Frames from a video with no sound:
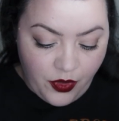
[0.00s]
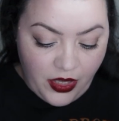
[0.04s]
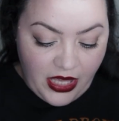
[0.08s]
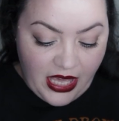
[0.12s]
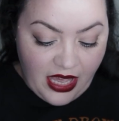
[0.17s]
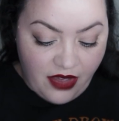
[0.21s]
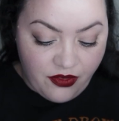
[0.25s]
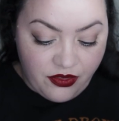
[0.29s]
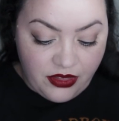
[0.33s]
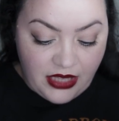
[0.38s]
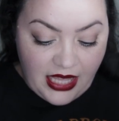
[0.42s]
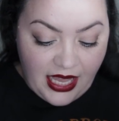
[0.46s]
we
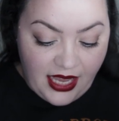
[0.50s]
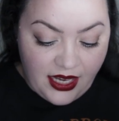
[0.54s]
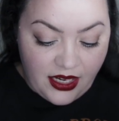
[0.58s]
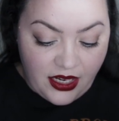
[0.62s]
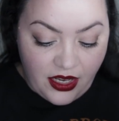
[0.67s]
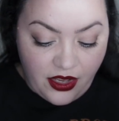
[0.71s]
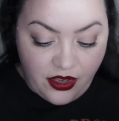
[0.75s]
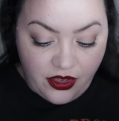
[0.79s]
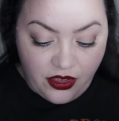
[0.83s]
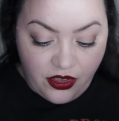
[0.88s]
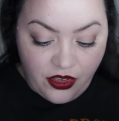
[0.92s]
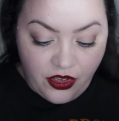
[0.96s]
have laid
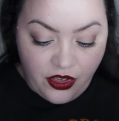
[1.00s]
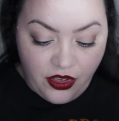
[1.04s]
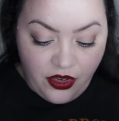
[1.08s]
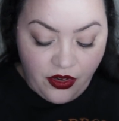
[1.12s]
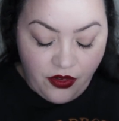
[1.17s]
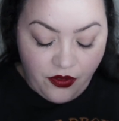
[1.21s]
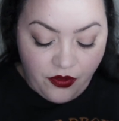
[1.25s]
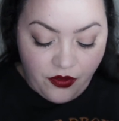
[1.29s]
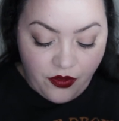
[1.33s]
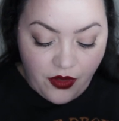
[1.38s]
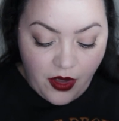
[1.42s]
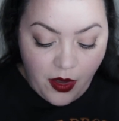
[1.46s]
a
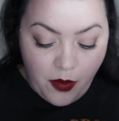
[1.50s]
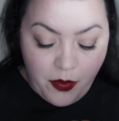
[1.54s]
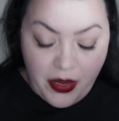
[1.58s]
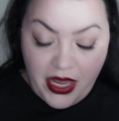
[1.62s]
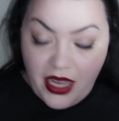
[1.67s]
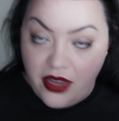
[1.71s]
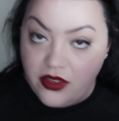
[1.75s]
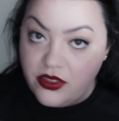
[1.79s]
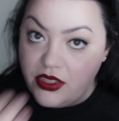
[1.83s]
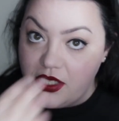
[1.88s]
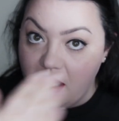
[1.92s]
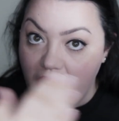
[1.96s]
good
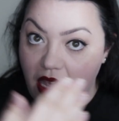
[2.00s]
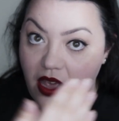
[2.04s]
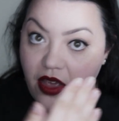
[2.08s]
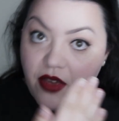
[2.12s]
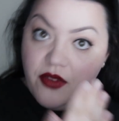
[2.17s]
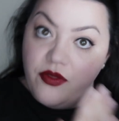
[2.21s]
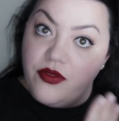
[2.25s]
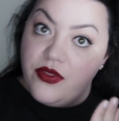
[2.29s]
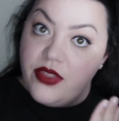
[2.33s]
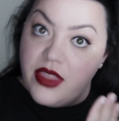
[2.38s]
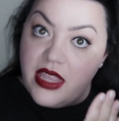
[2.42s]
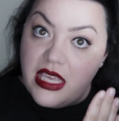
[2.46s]
amount
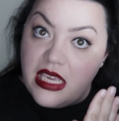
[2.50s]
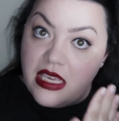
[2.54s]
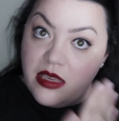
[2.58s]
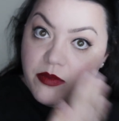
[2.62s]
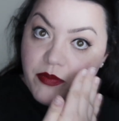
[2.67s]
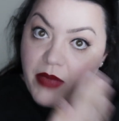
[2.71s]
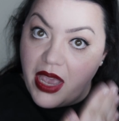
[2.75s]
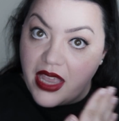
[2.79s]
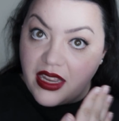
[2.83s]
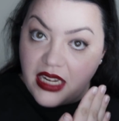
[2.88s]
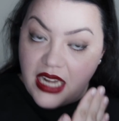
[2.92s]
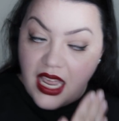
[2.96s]
of the
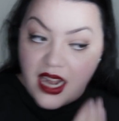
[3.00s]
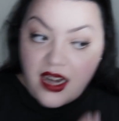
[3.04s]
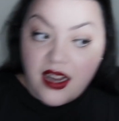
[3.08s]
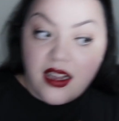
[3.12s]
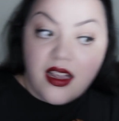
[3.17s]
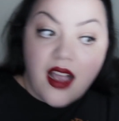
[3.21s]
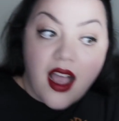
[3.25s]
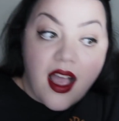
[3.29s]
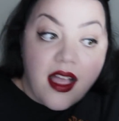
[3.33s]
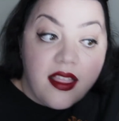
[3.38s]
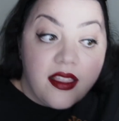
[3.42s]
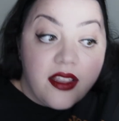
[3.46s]

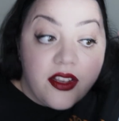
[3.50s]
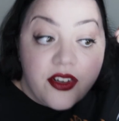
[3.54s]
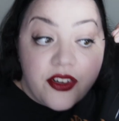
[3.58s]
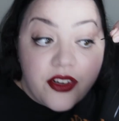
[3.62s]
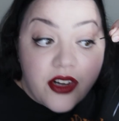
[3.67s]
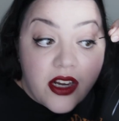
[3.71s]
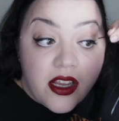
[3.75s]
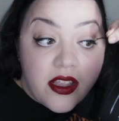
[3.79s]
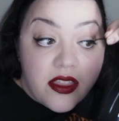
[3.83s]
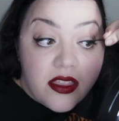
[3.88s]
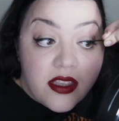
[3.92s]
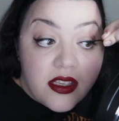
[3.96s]
magnetic eyeliner
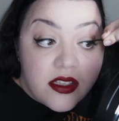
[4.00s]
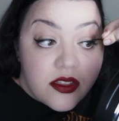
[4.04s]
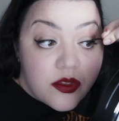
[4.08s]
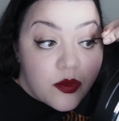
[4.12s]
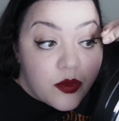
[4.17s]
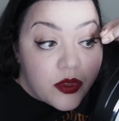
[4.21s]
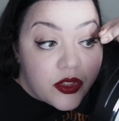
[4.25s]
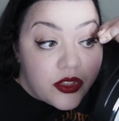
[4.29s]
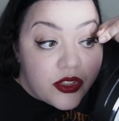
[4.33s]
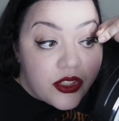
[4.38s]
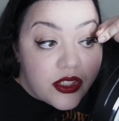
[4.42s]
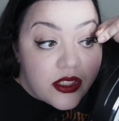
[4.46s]
on, these
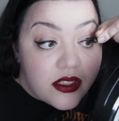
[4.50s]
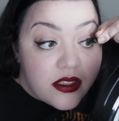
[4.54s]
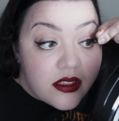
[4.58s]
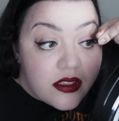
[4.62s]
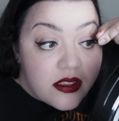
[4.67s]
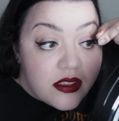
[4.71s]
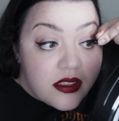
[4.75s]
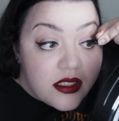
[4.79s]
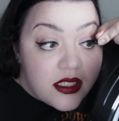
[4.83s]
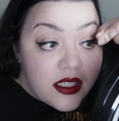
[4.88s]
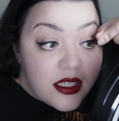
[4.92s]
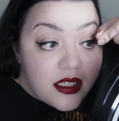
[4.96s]
will
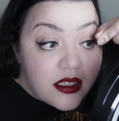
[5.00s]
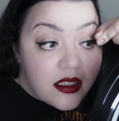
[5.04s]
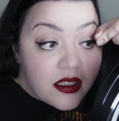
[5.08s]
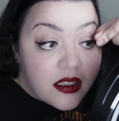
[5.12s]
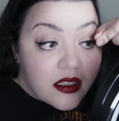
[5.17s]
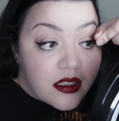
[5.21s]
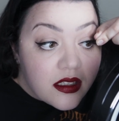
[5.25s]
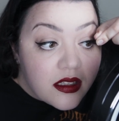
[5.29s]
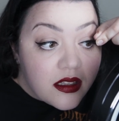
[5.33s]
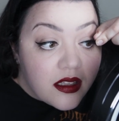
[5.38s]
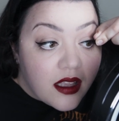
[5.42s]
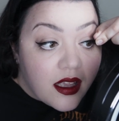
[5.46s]
just stick
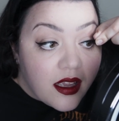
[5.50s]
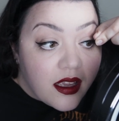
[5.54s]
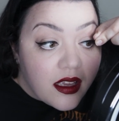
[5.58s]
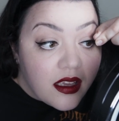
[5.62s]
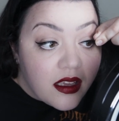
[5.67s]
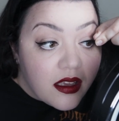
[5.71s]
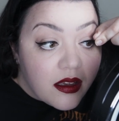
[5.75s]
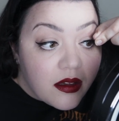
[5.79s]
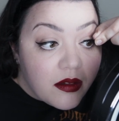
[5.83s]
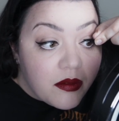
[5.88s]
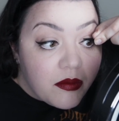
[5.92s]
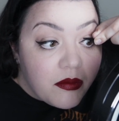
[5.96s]
like
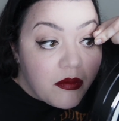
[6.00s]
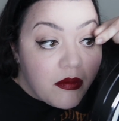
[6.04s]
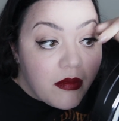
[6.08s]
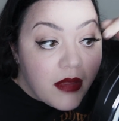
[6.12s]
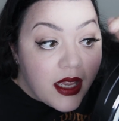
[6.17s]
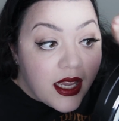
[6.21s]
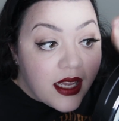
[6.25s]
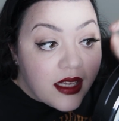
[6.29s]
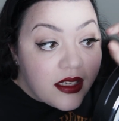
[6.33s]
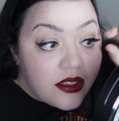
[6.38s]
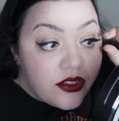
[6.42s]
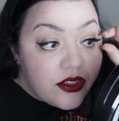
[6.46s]

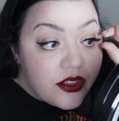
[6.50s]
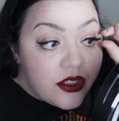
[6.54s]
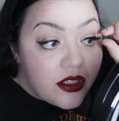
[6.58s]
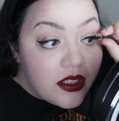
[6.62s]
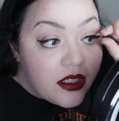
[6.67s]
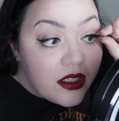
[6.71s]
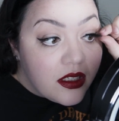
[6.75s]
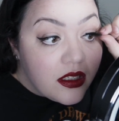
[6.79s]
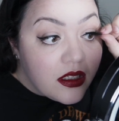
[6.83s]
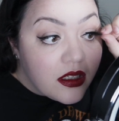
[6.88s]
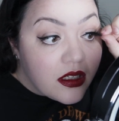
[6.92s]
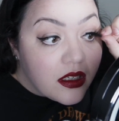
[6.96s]
magic.